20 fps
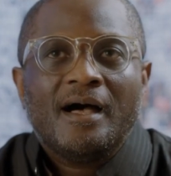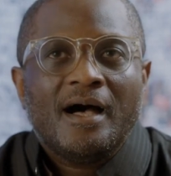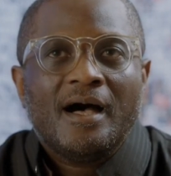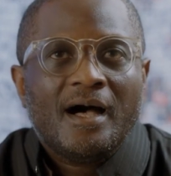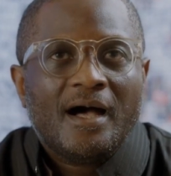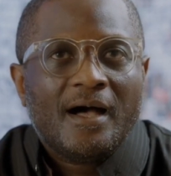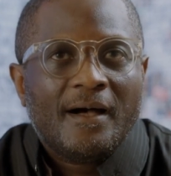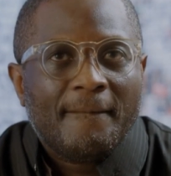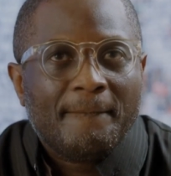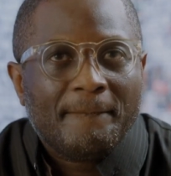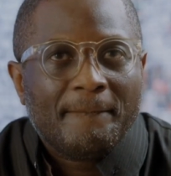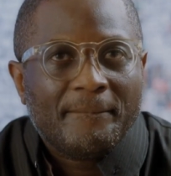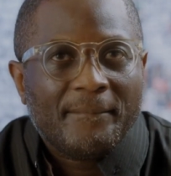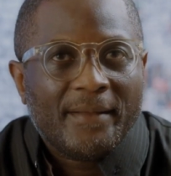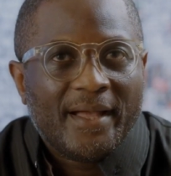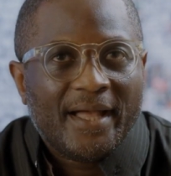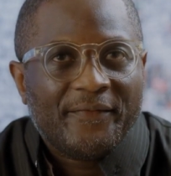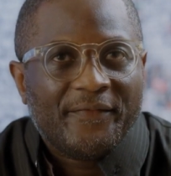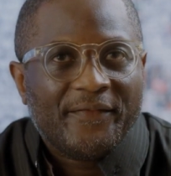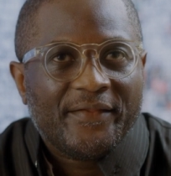
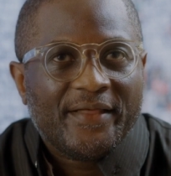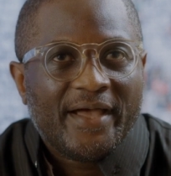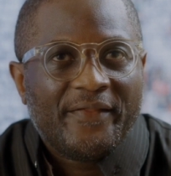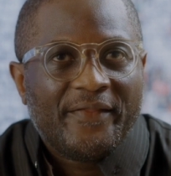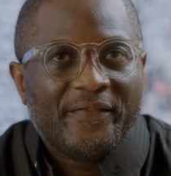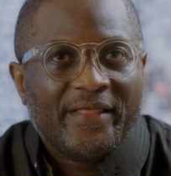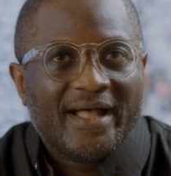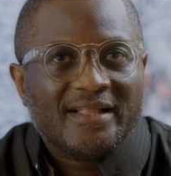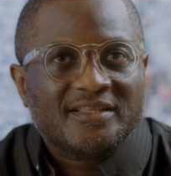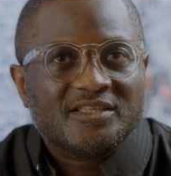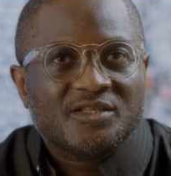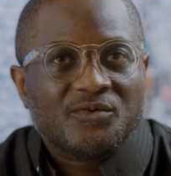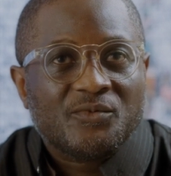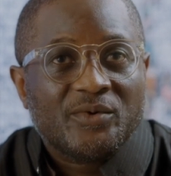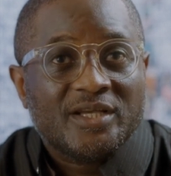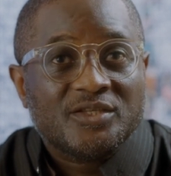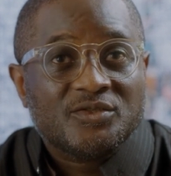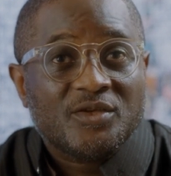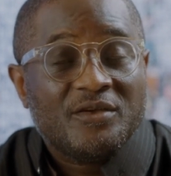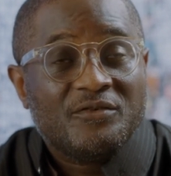And that's the
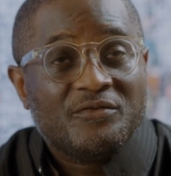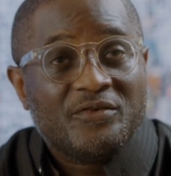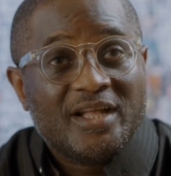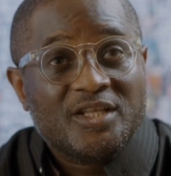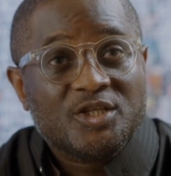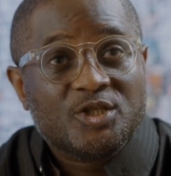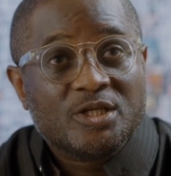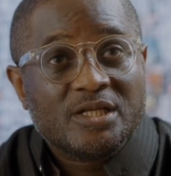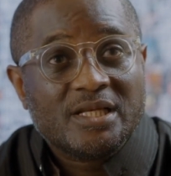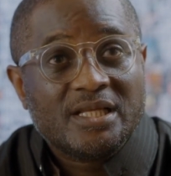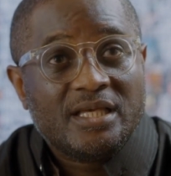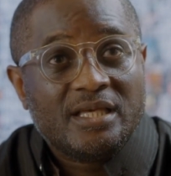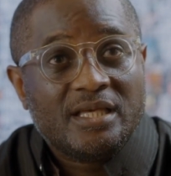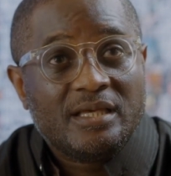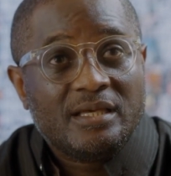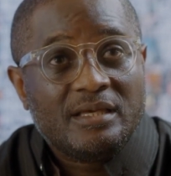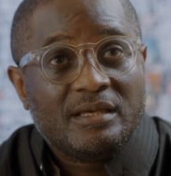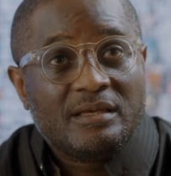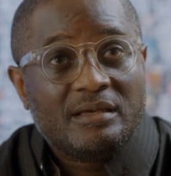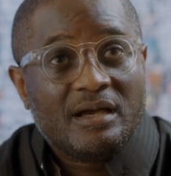way. So
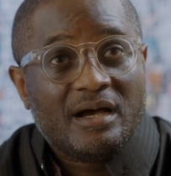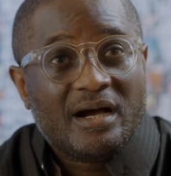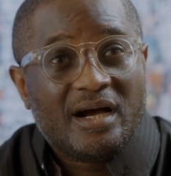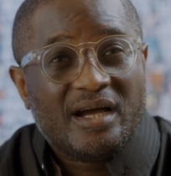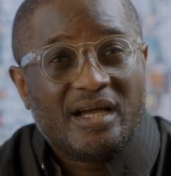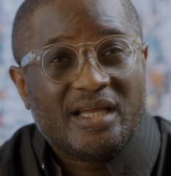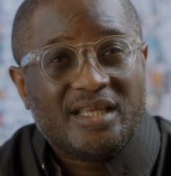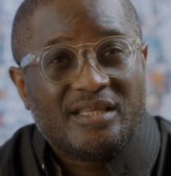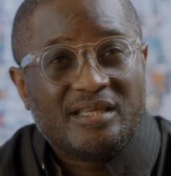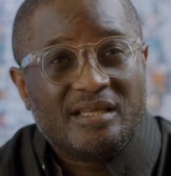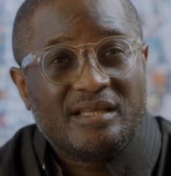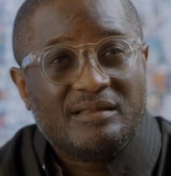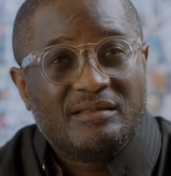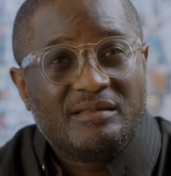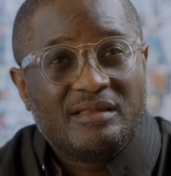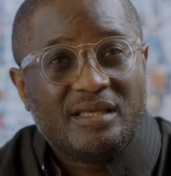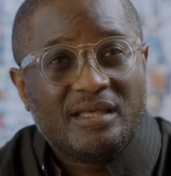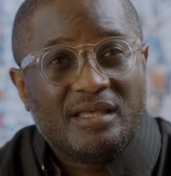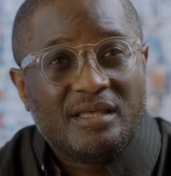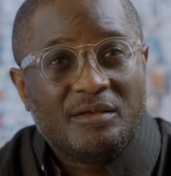eventually I did
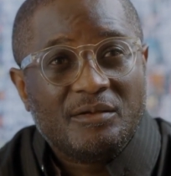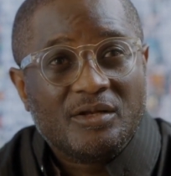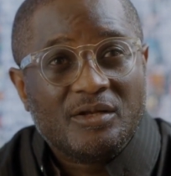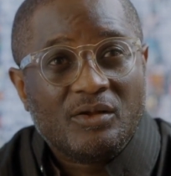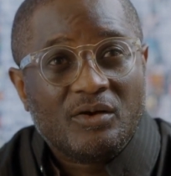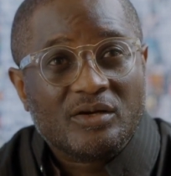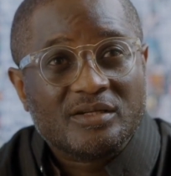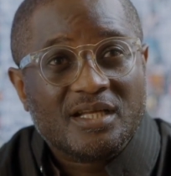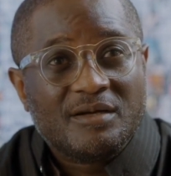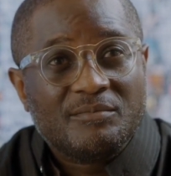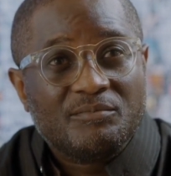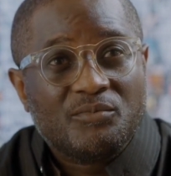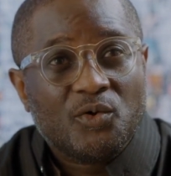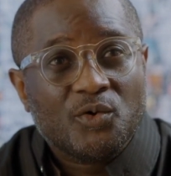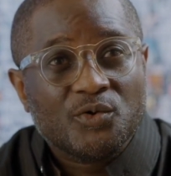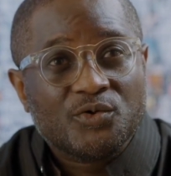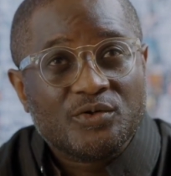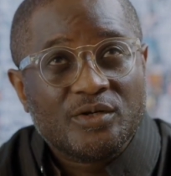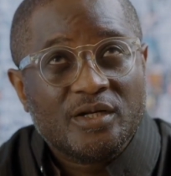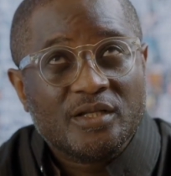the lockdown
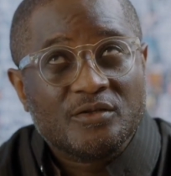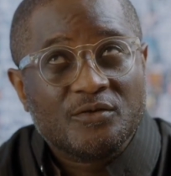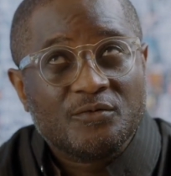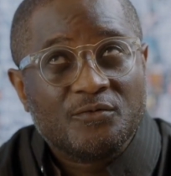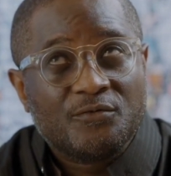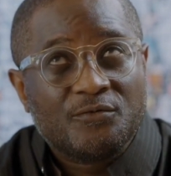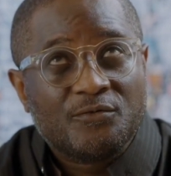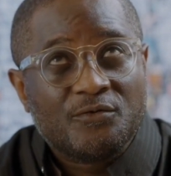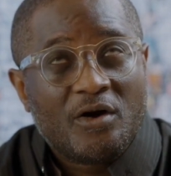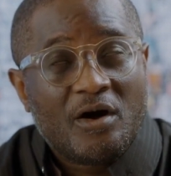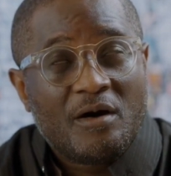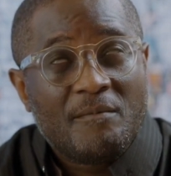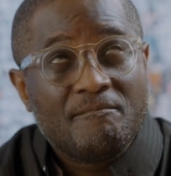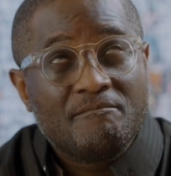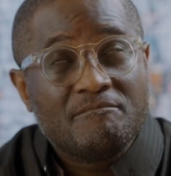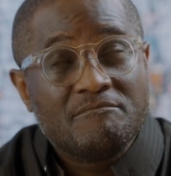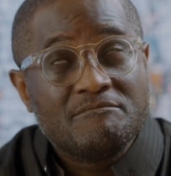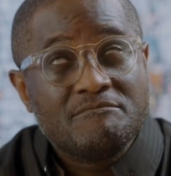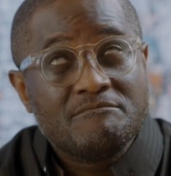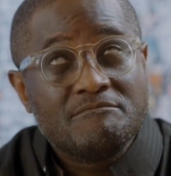portraits
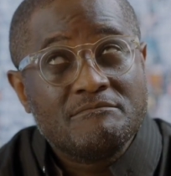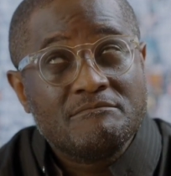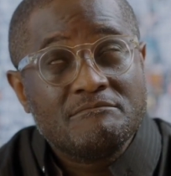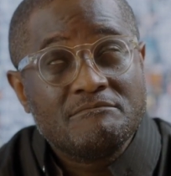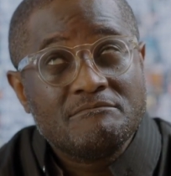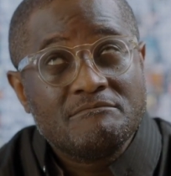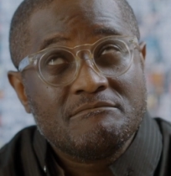from